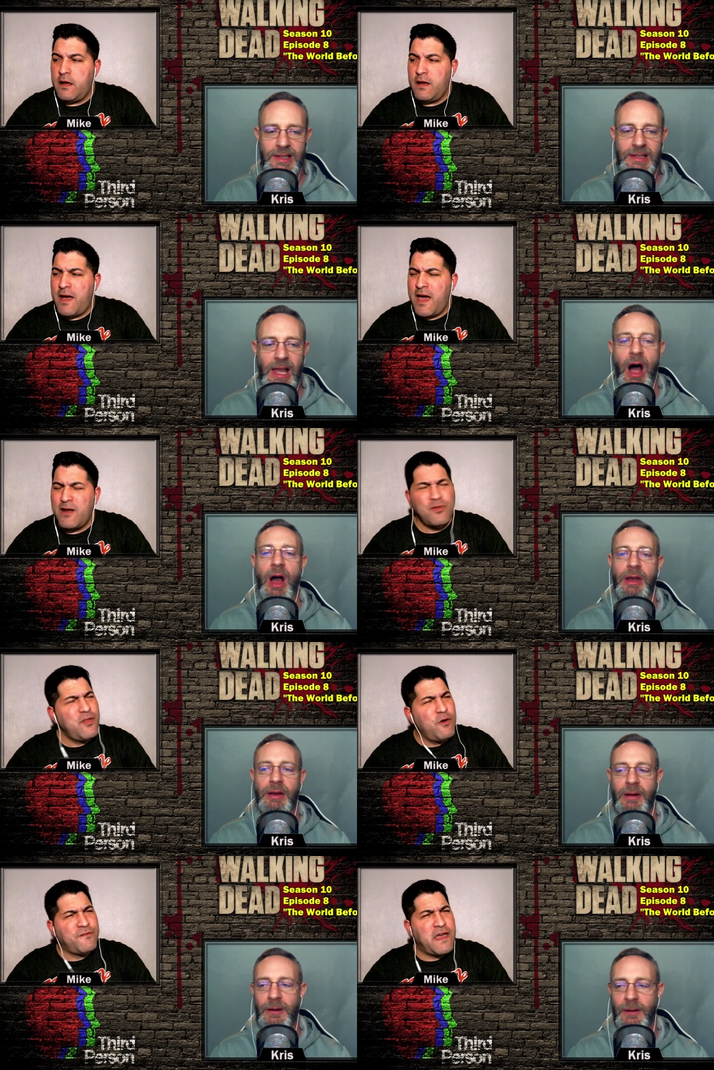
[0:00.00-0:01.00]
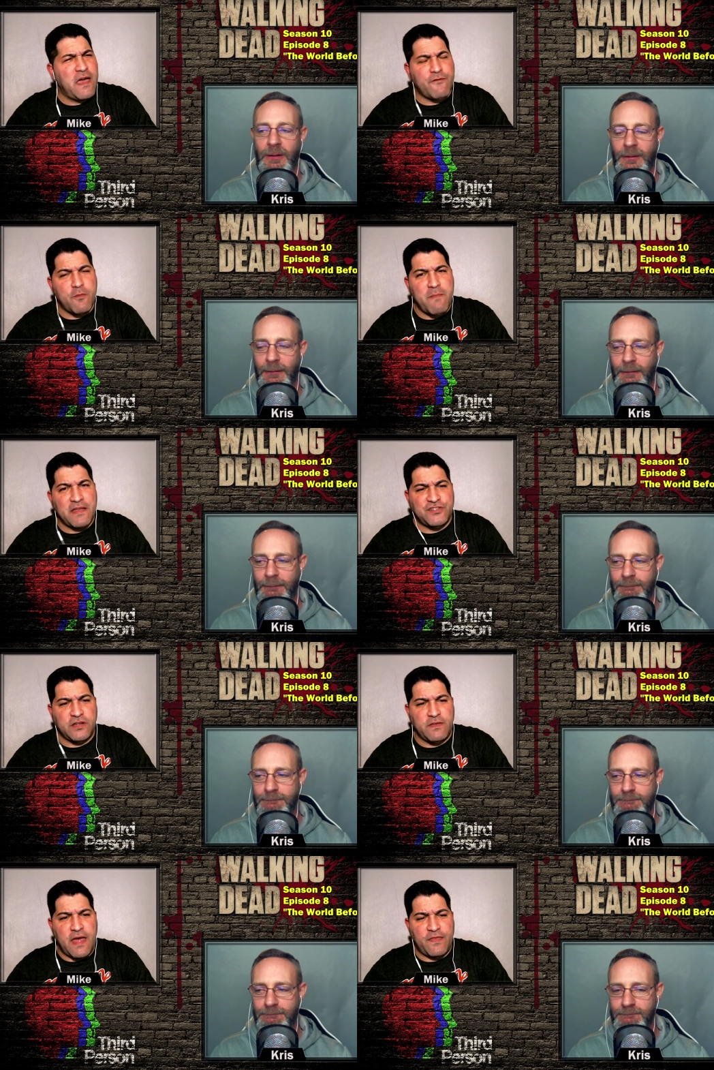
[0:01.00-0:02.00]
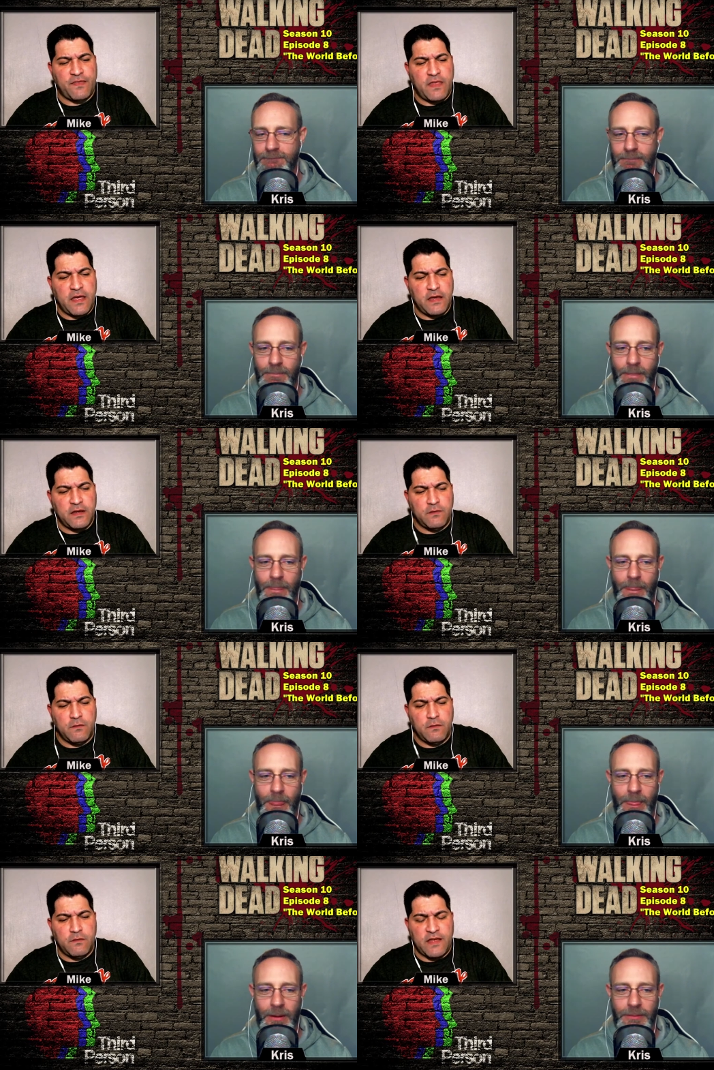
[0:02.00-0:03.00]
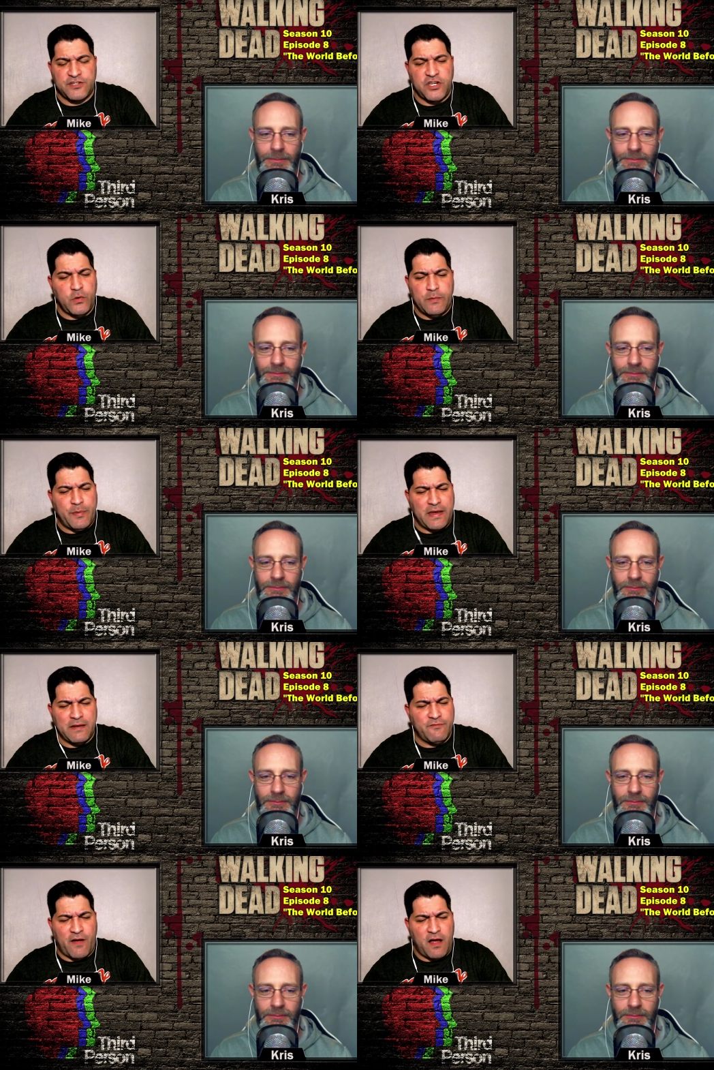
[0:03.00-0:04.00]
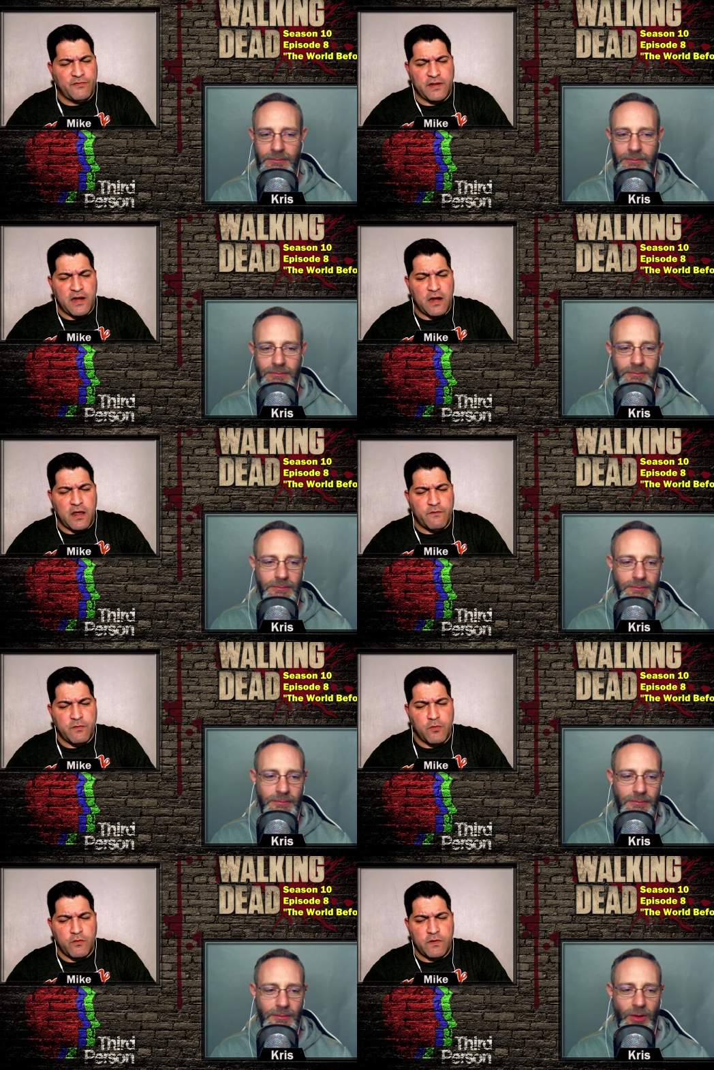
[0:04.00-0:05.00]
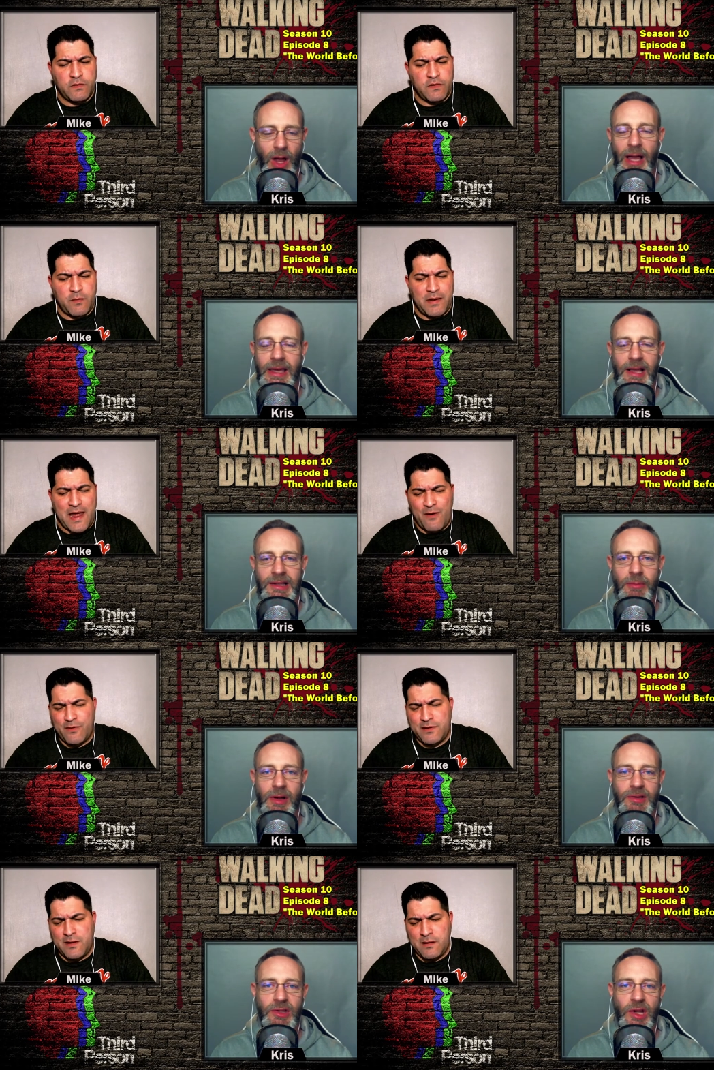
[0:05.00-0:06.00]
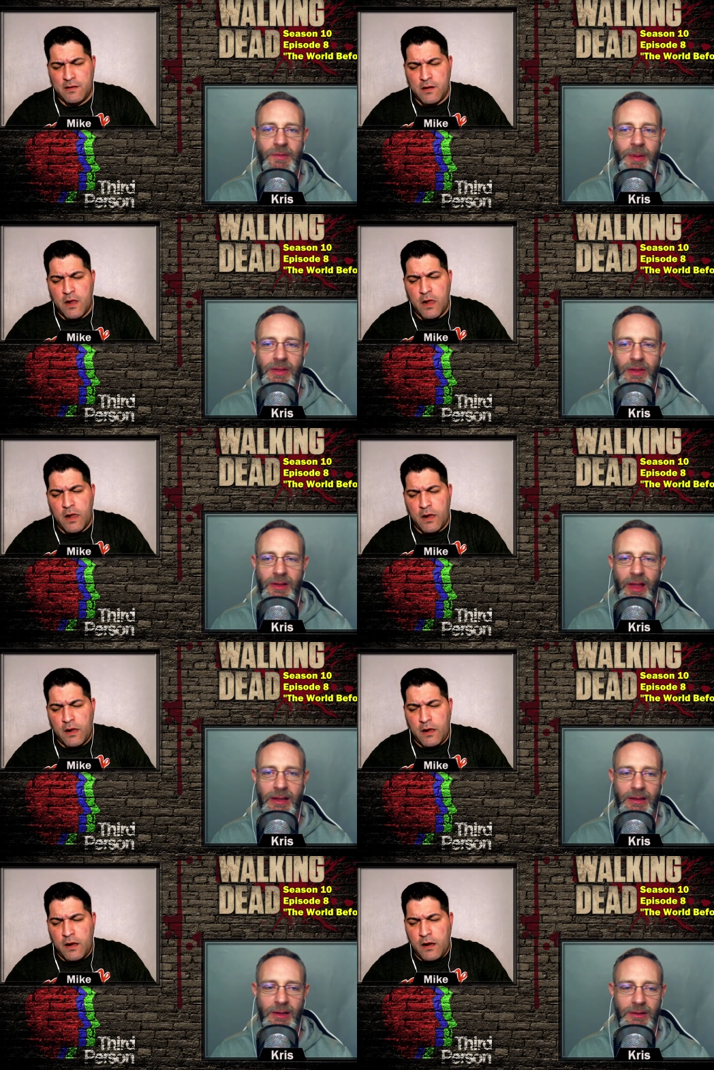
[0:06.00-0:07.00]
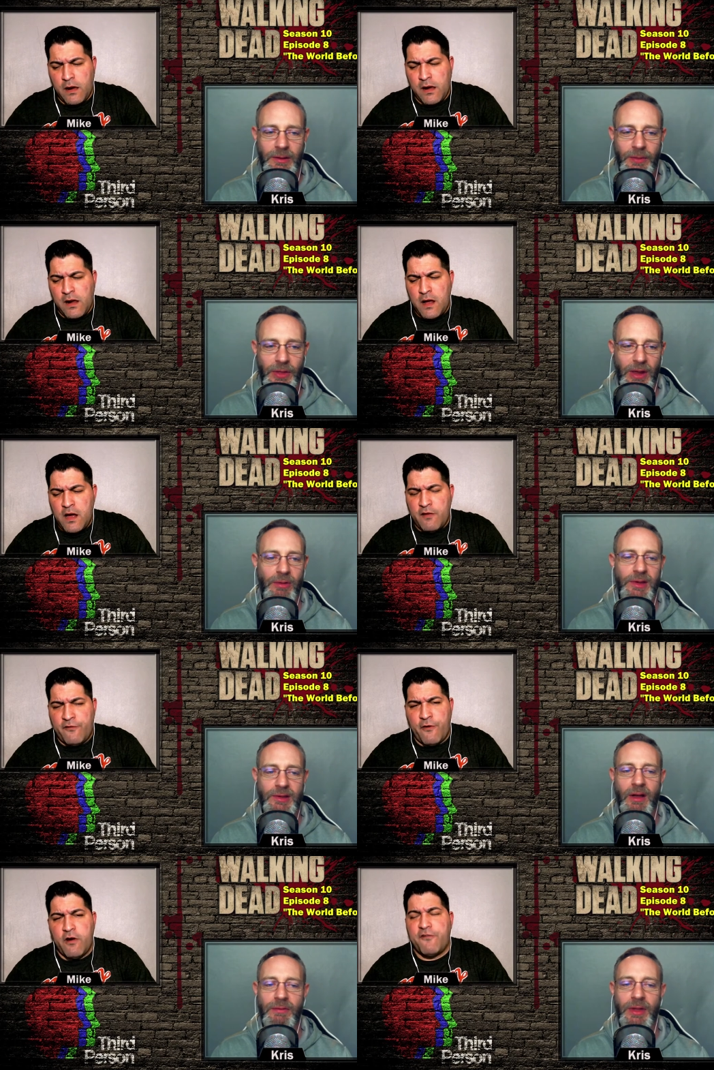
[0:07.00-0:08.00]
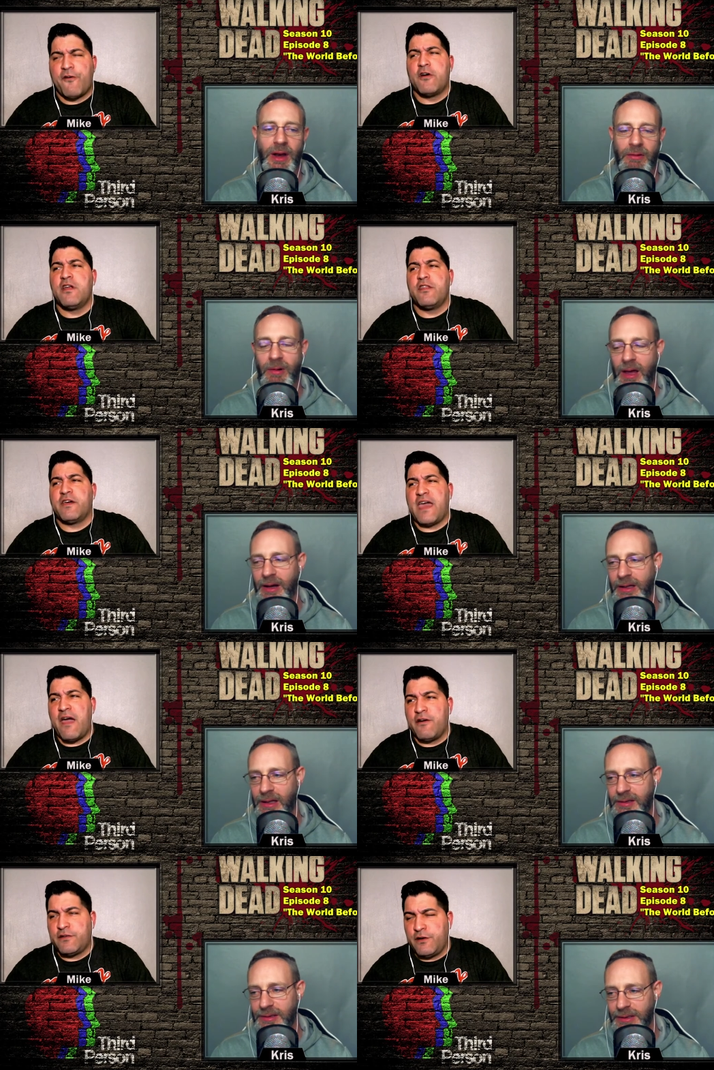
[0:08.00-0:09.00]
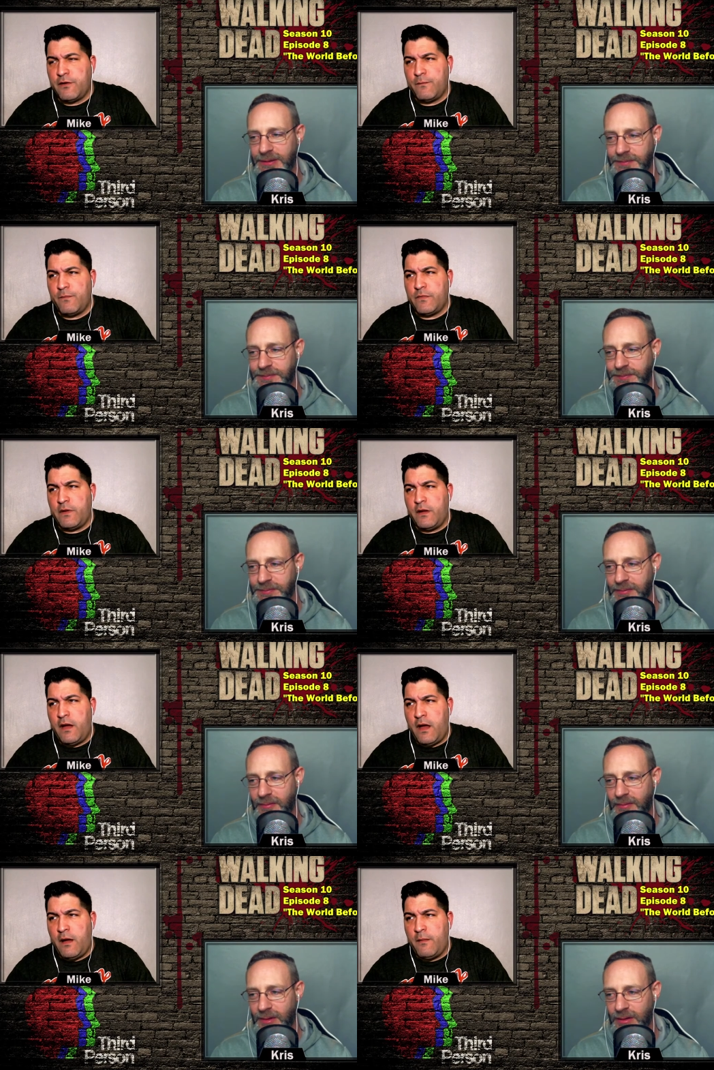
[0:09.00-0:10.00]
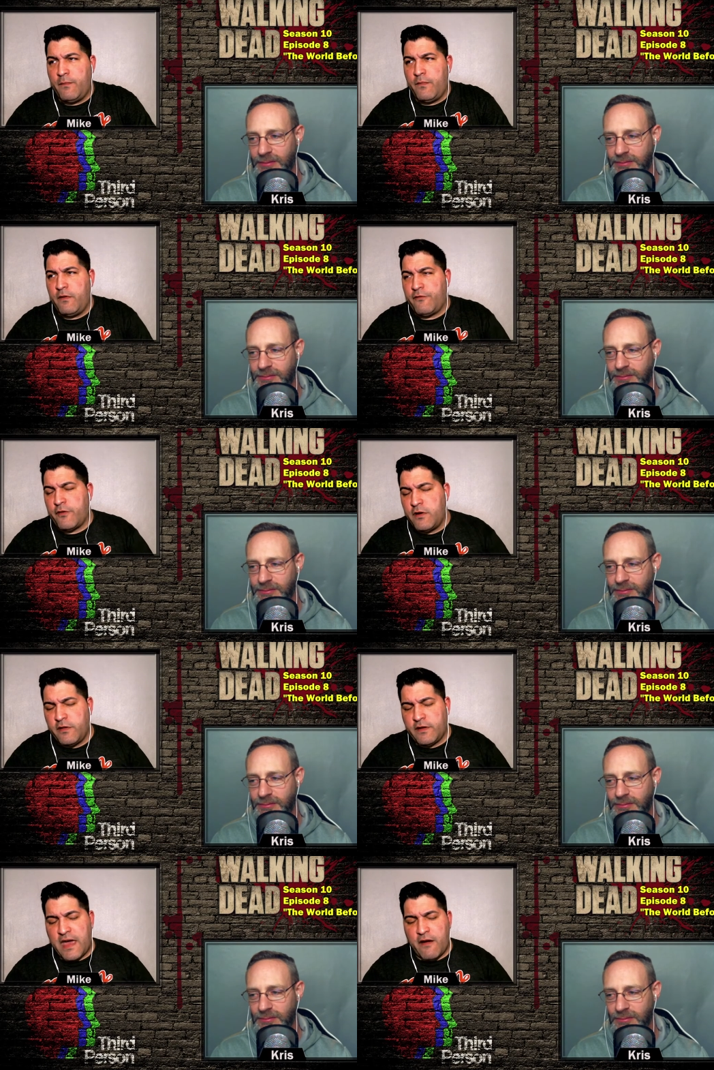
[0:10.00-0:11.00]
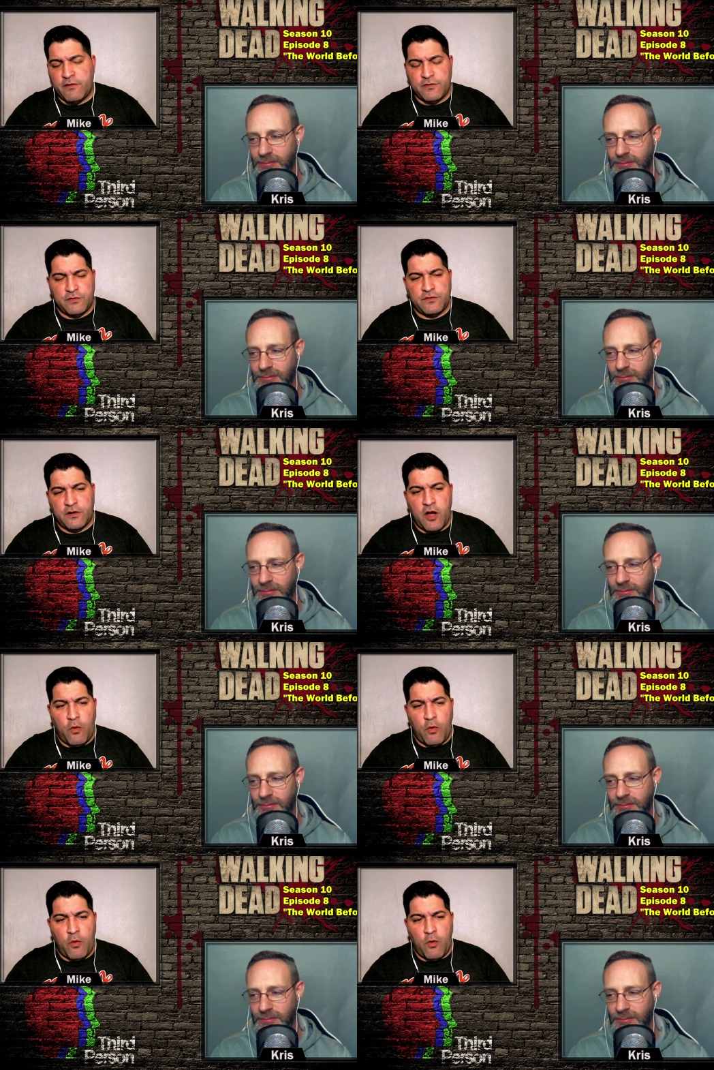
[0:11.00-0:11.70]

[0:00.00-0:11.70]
Speaker 1: Done. Uh, I don't know if they ever mentioned that they that she would be involved in any of the movies. I, I mean, guess it must you... have
Speaker 2: just been the, like the the theory for for another there, character. Guess,
Speaker 1: yeah. um, for another character to go